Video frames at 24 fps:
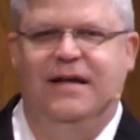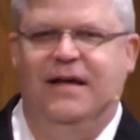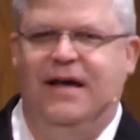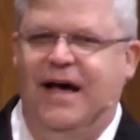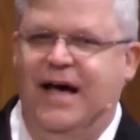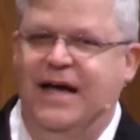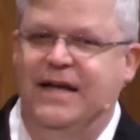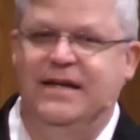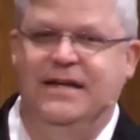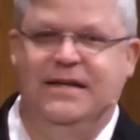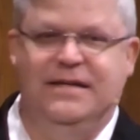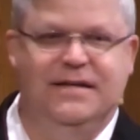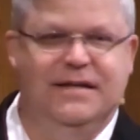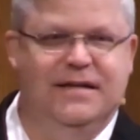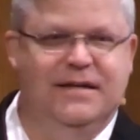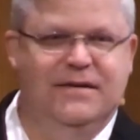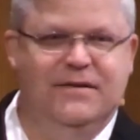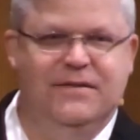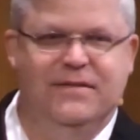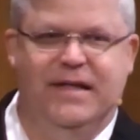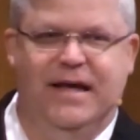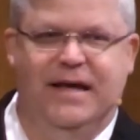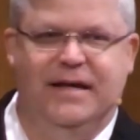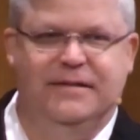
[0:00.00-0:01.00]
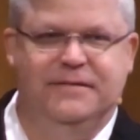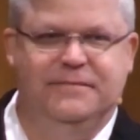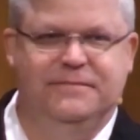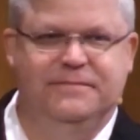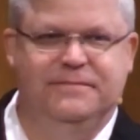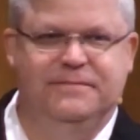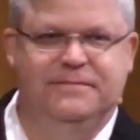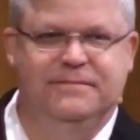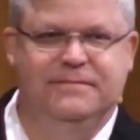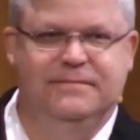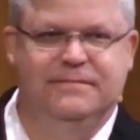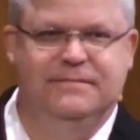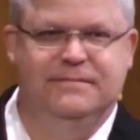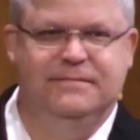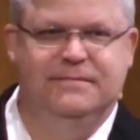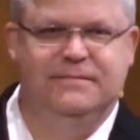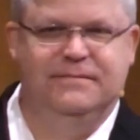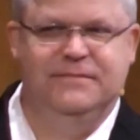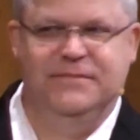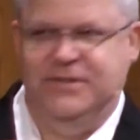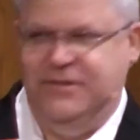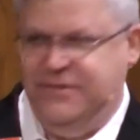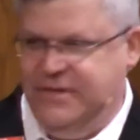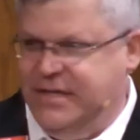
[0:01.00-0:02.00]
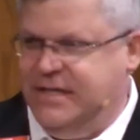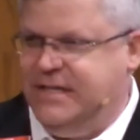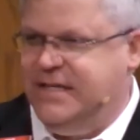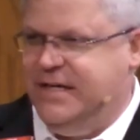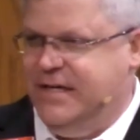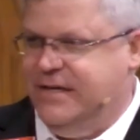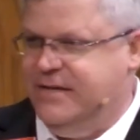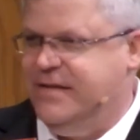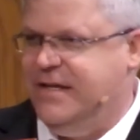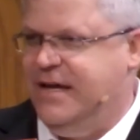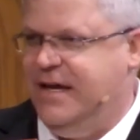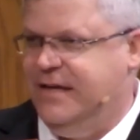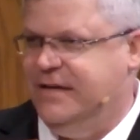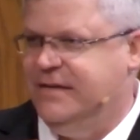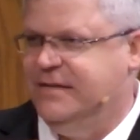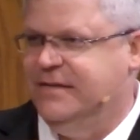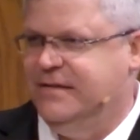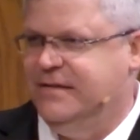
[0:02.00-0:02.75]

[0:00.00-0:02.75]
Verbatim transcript: I need to hear that. Do you need to hear that?